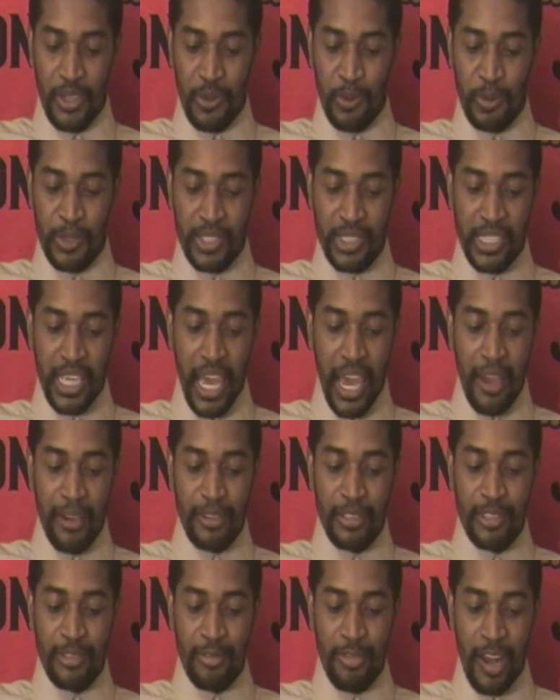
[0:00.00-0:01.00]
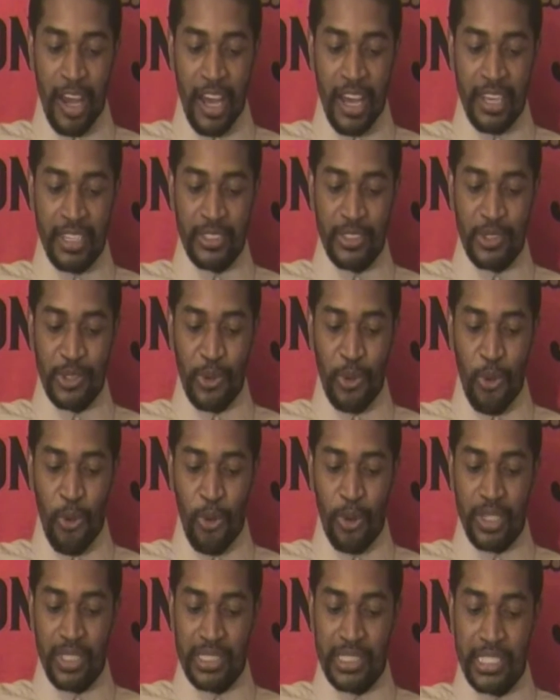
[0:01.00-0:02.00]
which characterized the
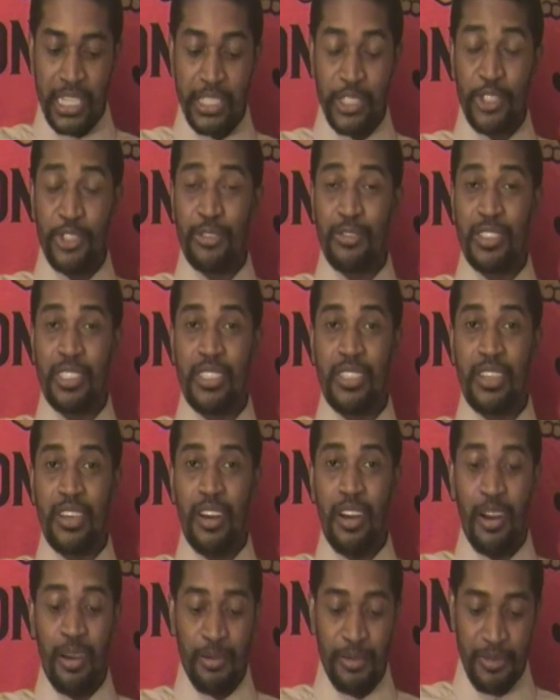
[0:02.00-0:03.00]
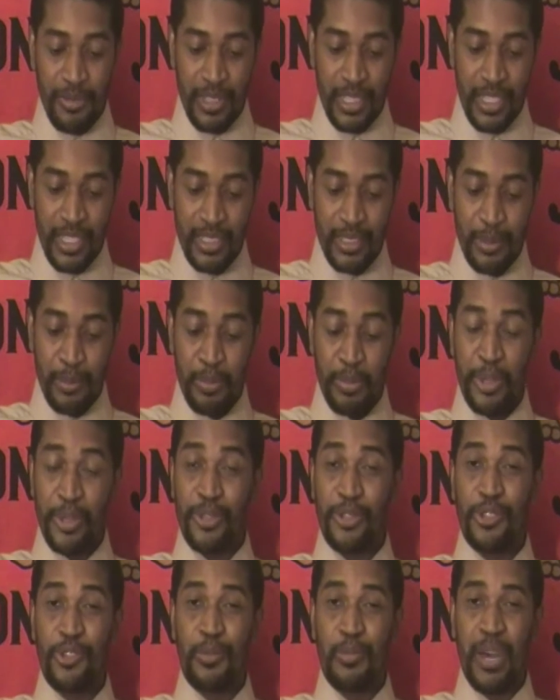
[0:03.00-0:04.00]
quarter century of His
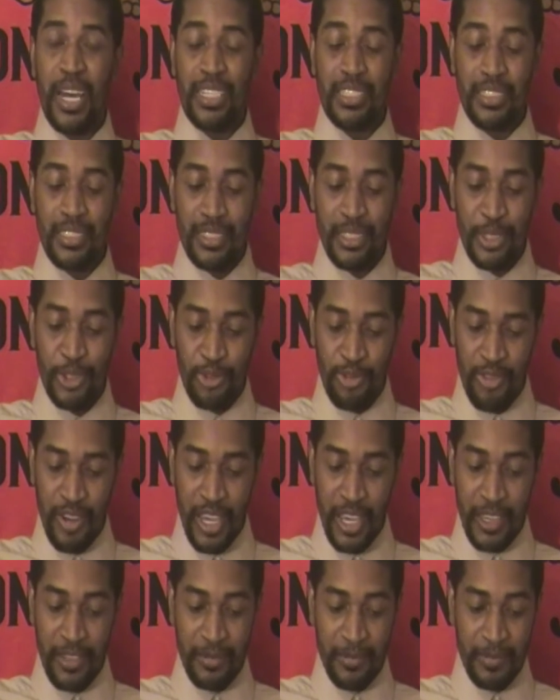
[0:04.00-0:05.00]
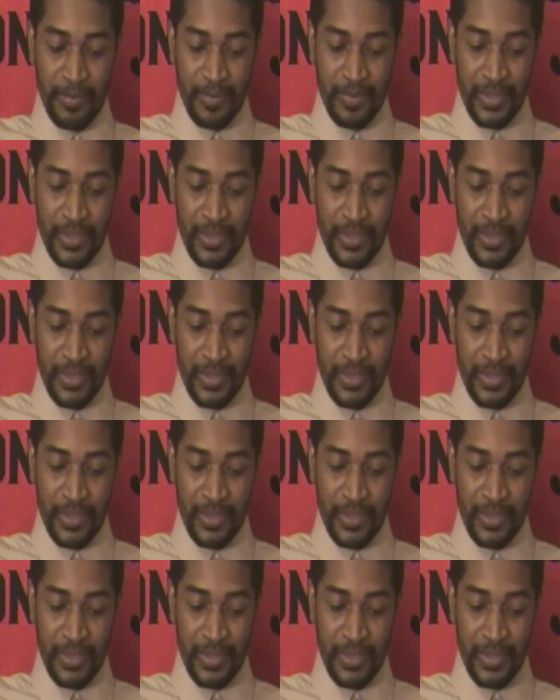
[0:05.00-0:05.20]
Imperial Majesty's reign,